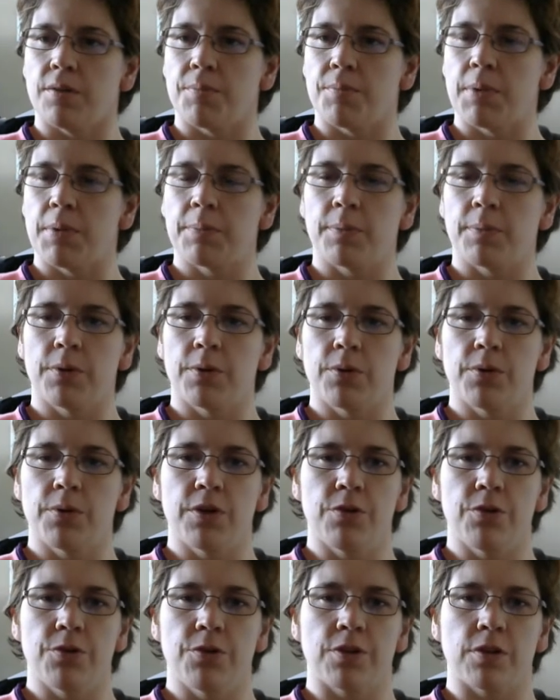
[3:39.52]
People who
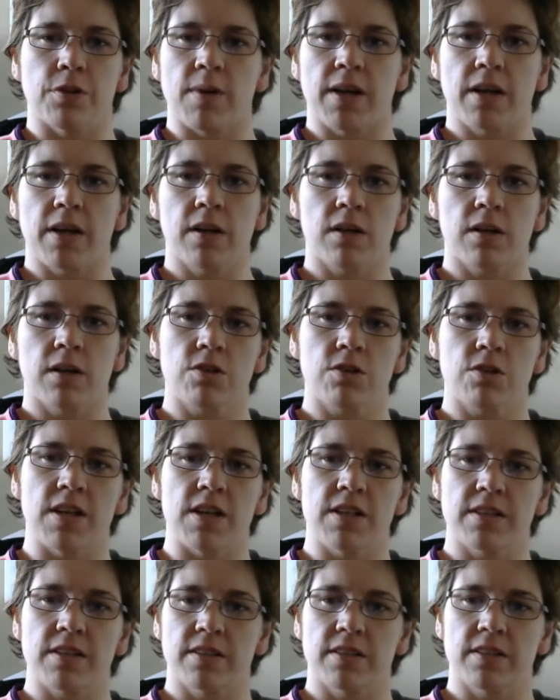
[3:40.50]
use the regular
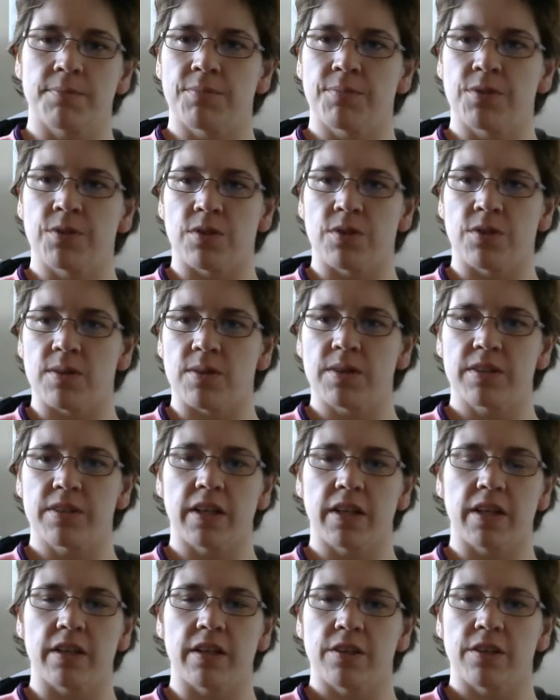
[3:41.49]
transit service,
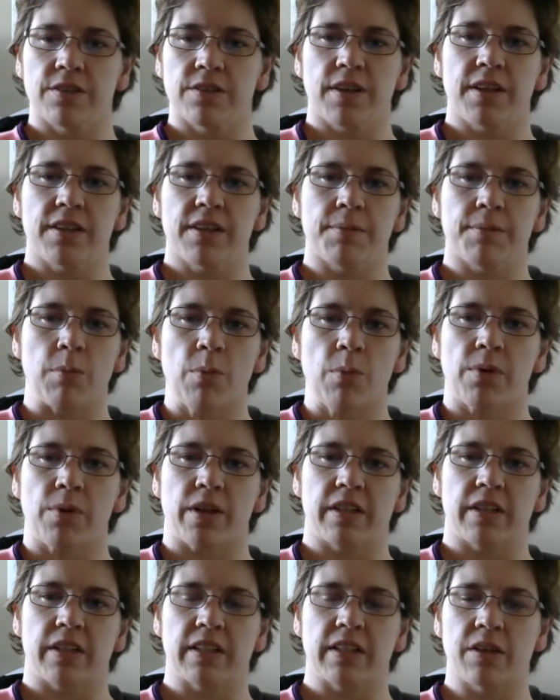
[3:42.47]
they can decide the
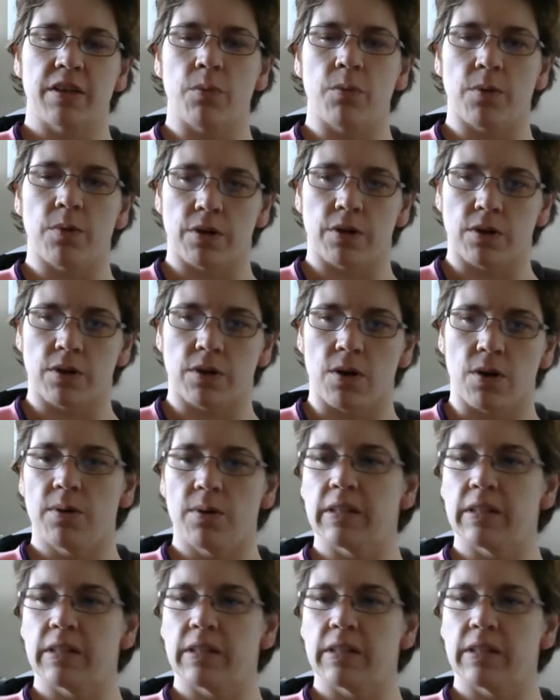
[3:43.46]
morning that they want to go,